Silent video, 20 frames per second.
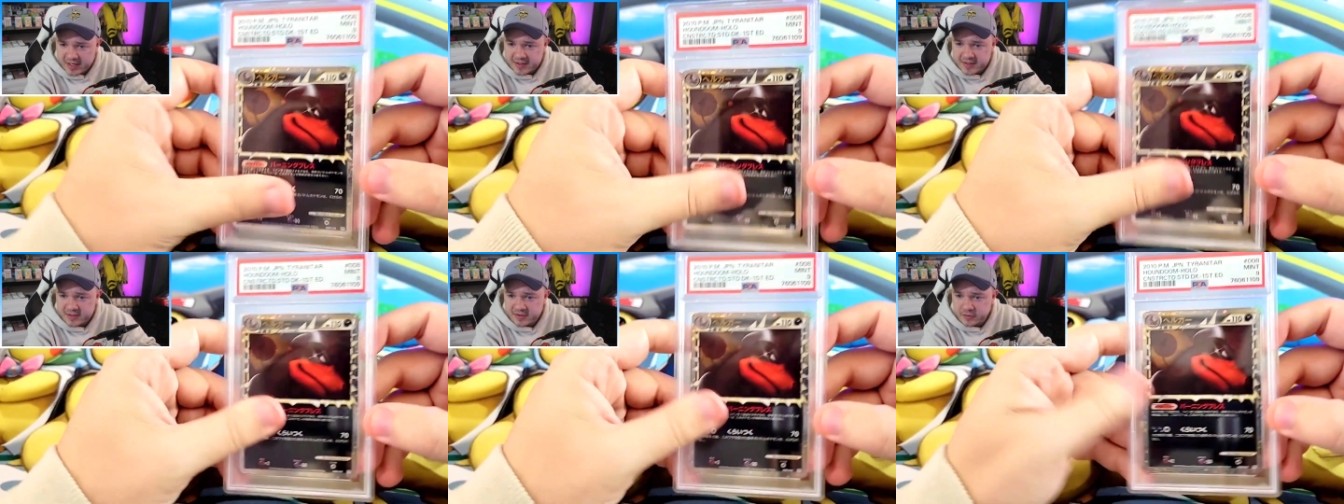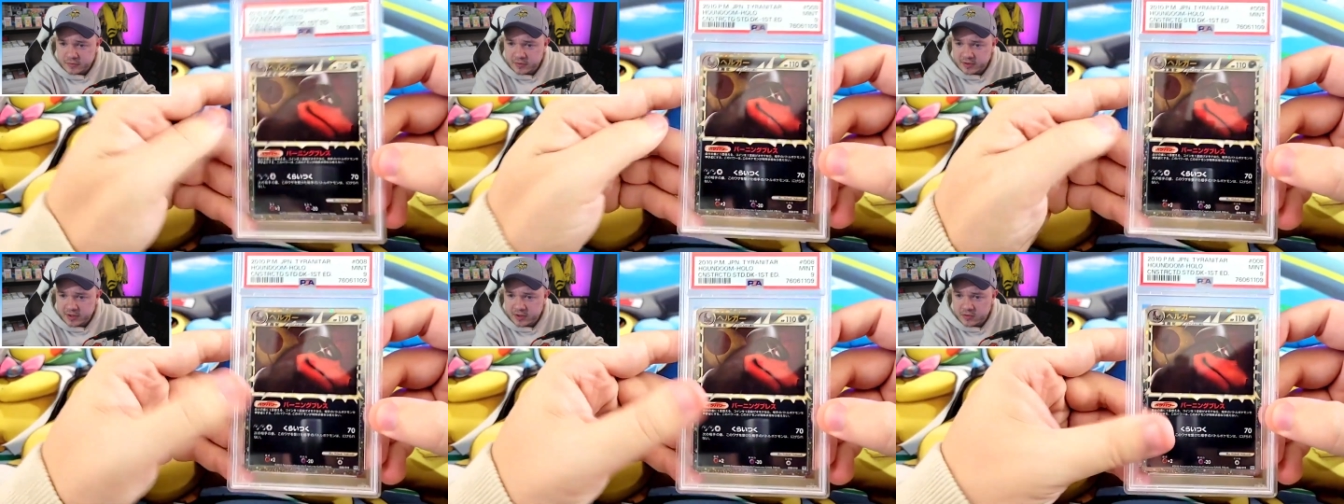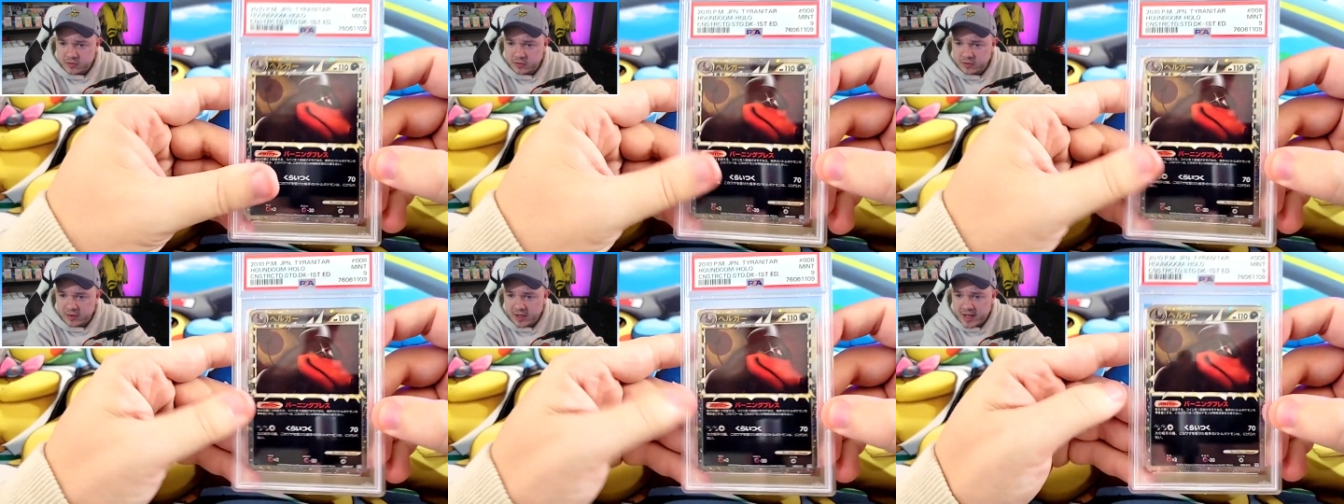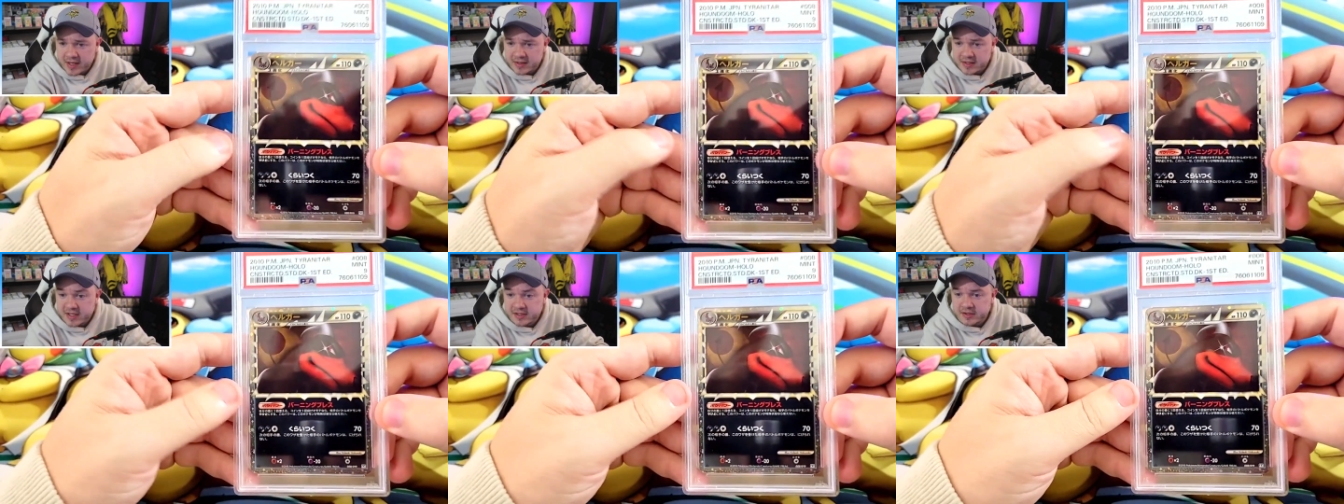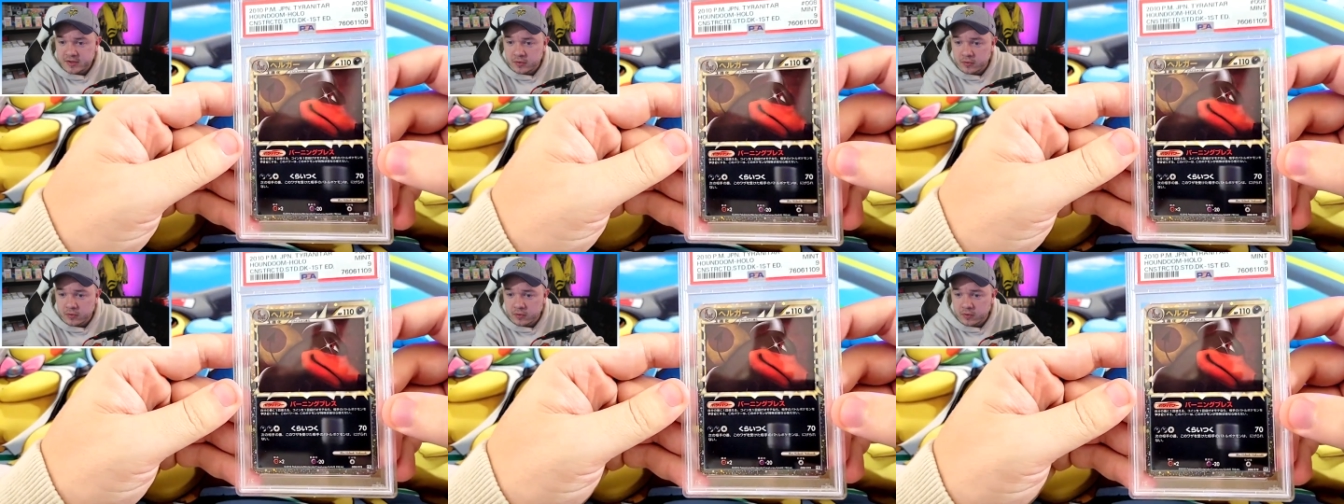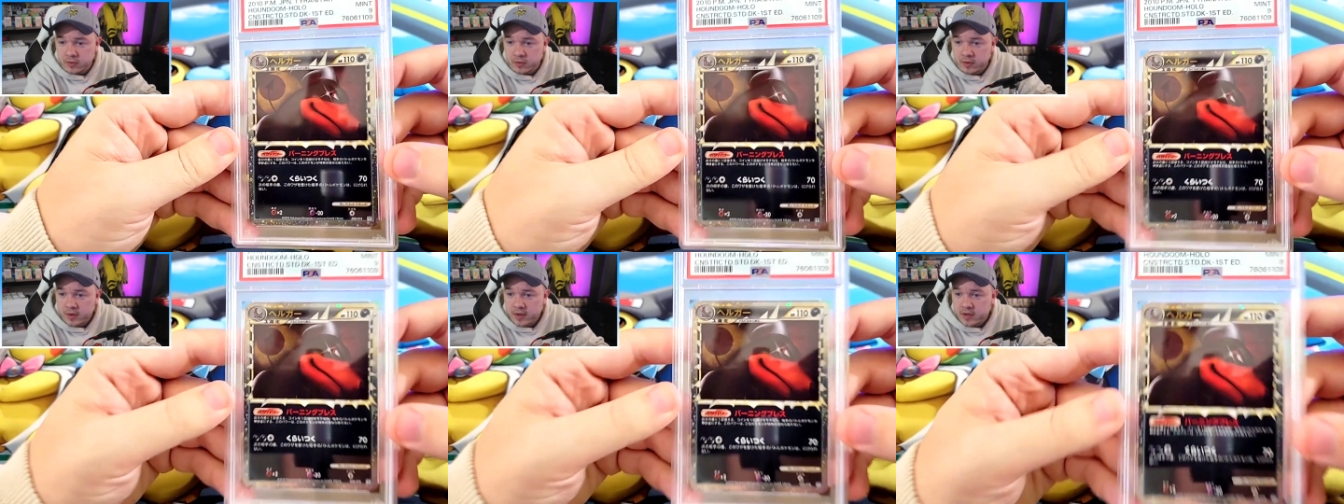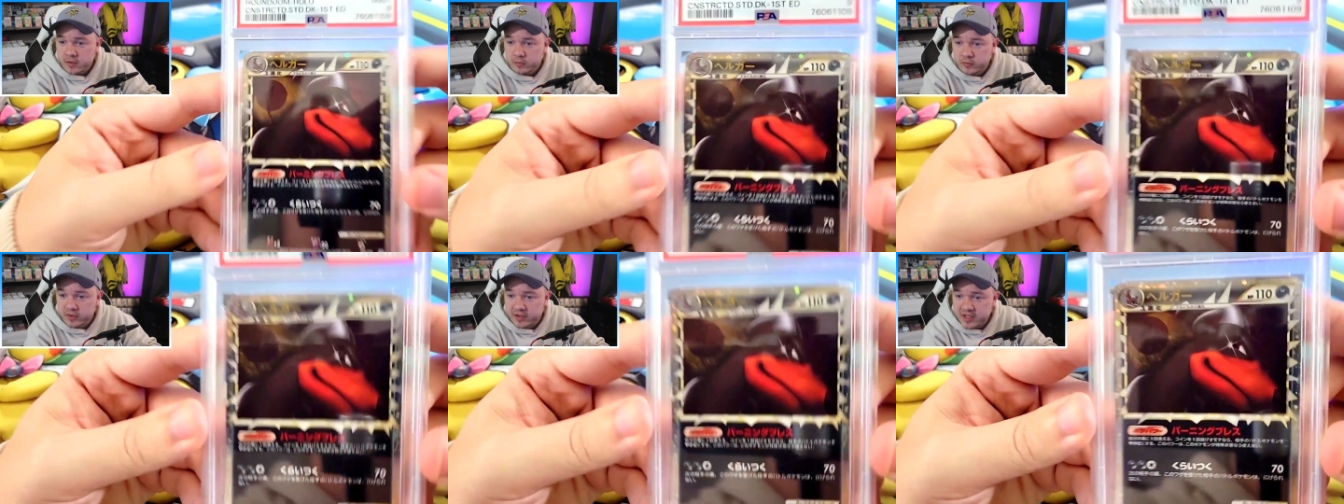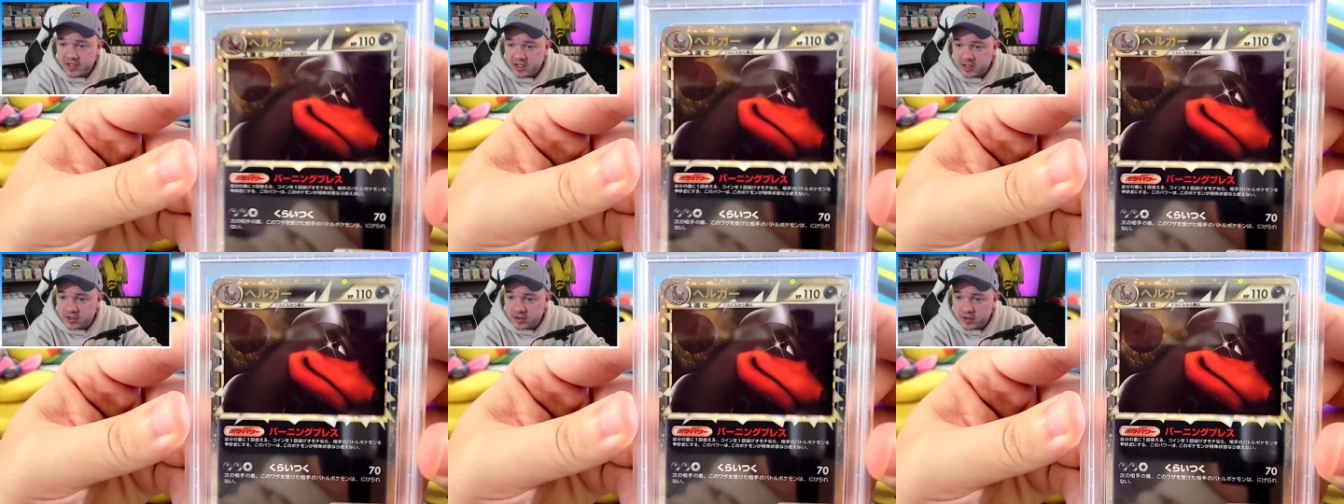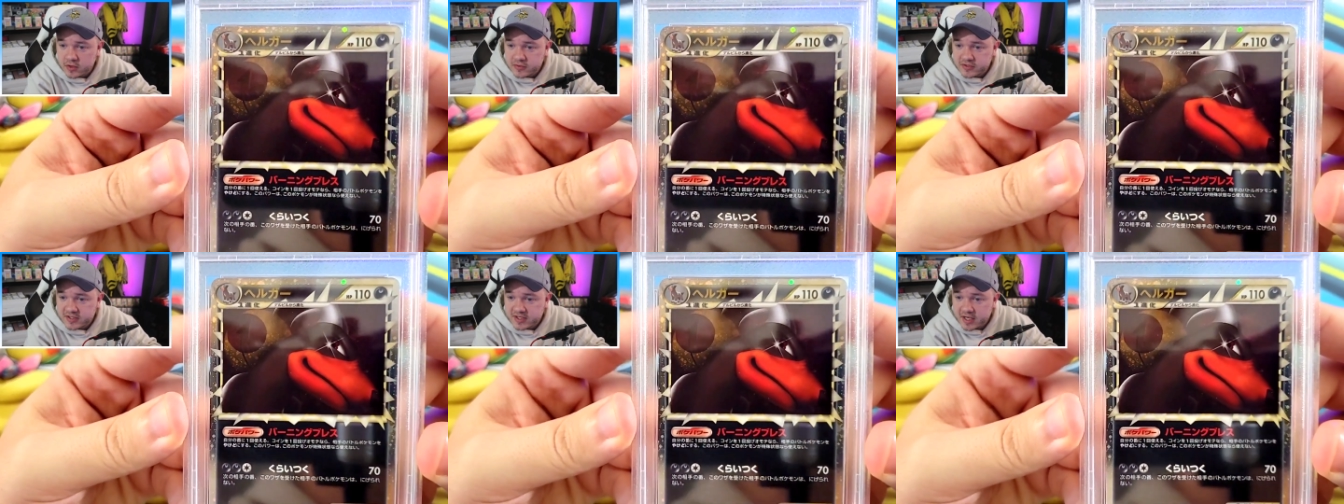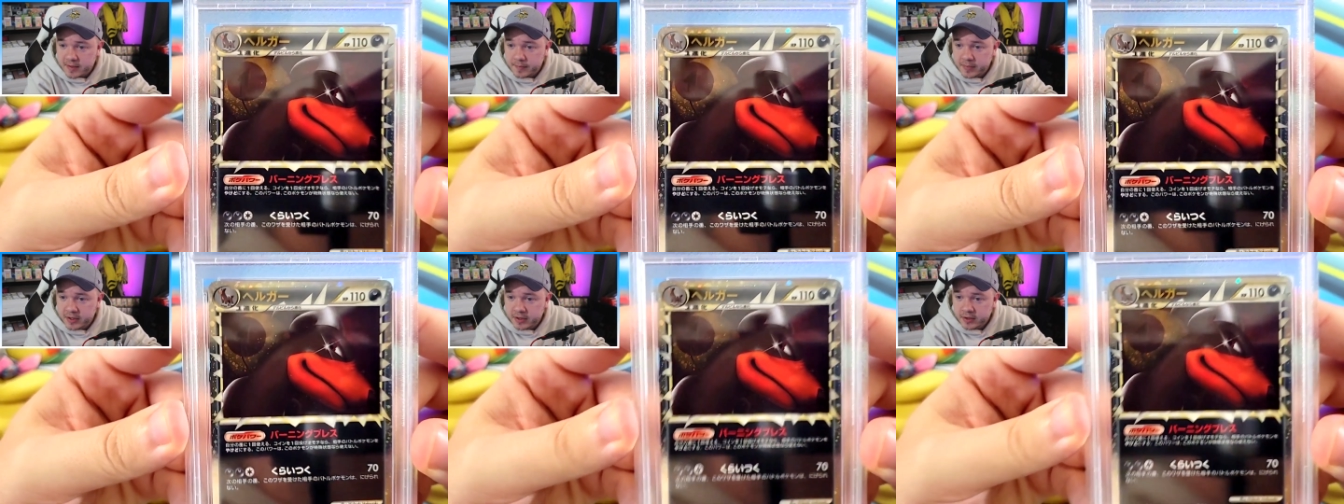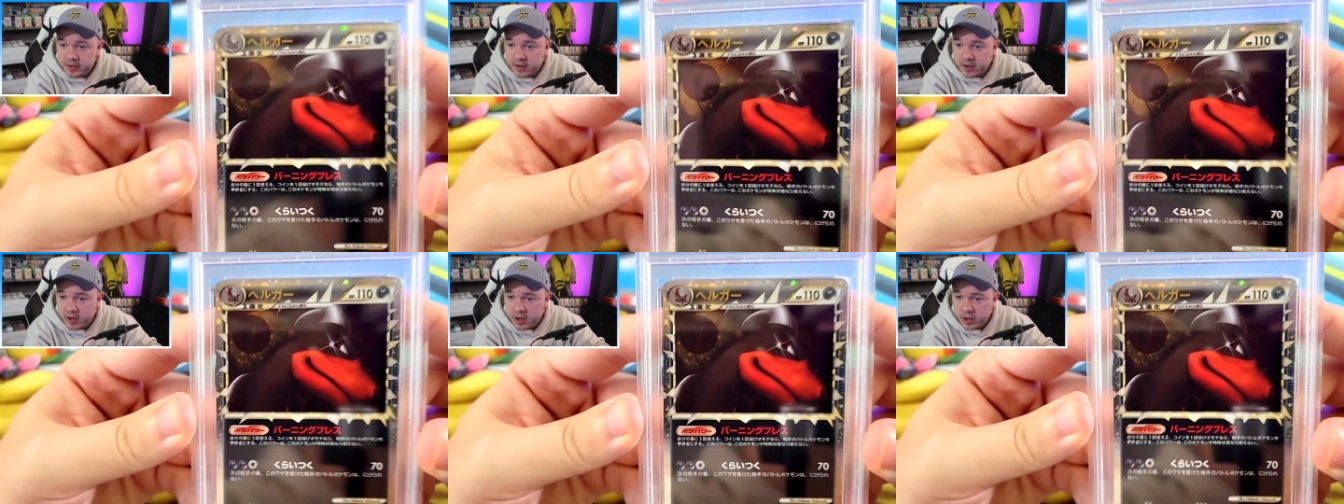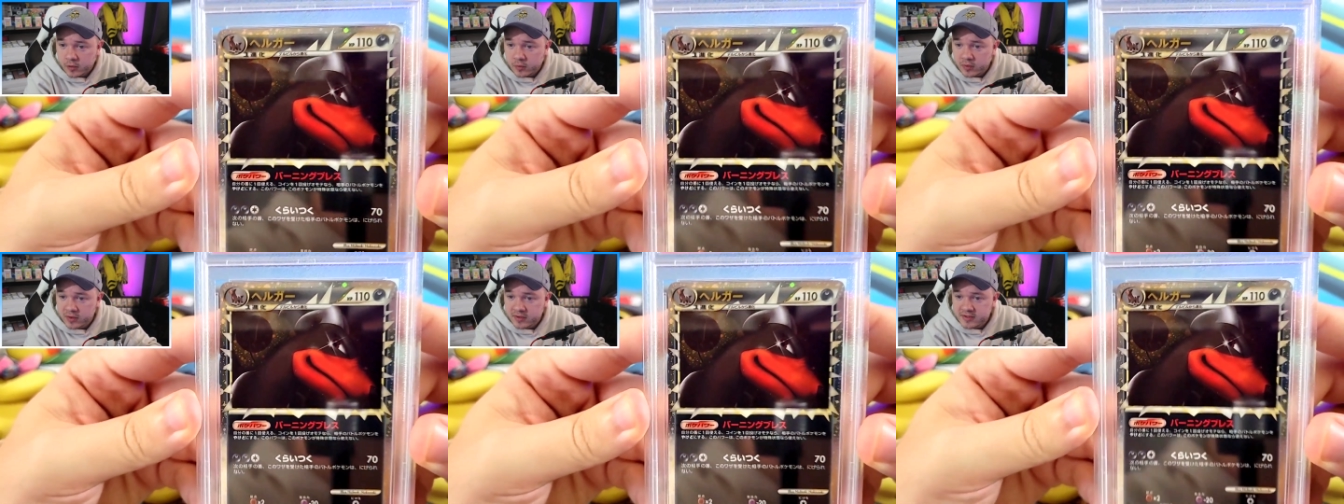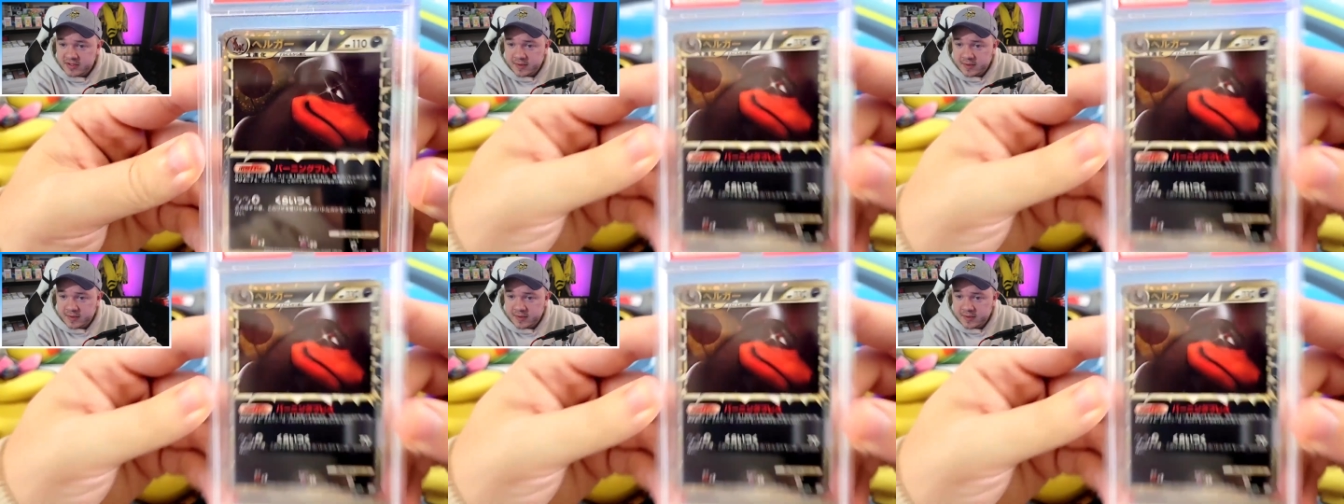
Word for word: I think they're really cool. I like the whole really close up artwork.